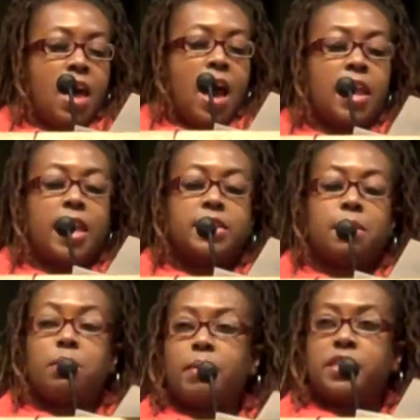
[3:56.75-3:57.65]
I, like
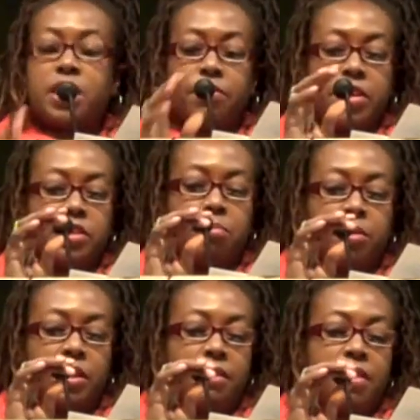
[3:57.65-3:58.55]
some of my generation,
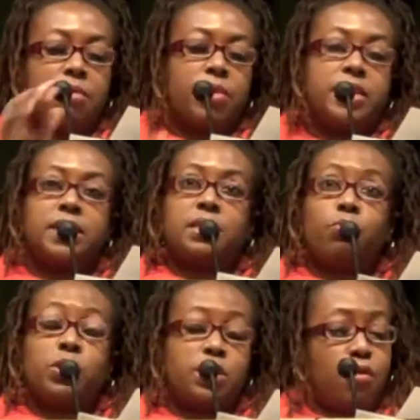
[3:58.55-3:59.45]
believed that
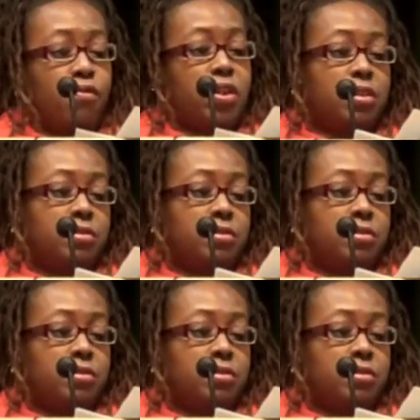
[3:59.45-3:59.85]
racism was over,